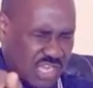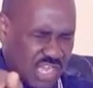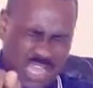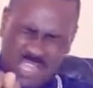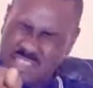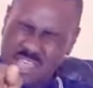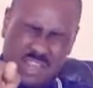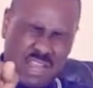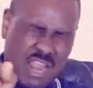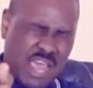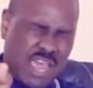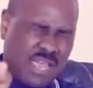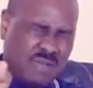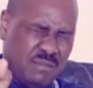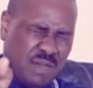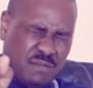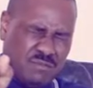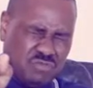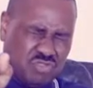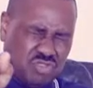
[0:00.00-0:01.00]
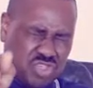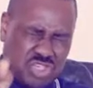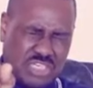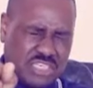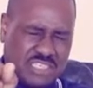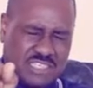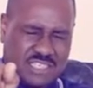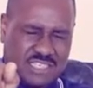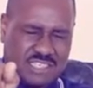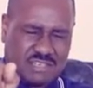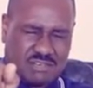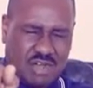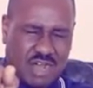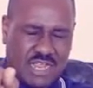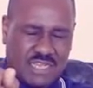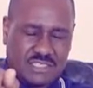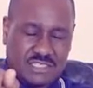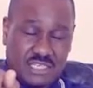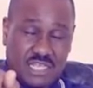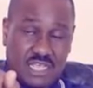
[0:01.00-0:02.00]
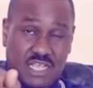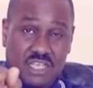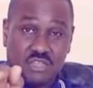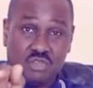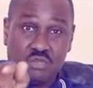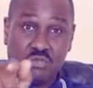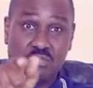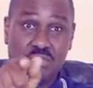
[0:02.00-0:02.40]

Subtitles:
In the name of Jesus Christ, you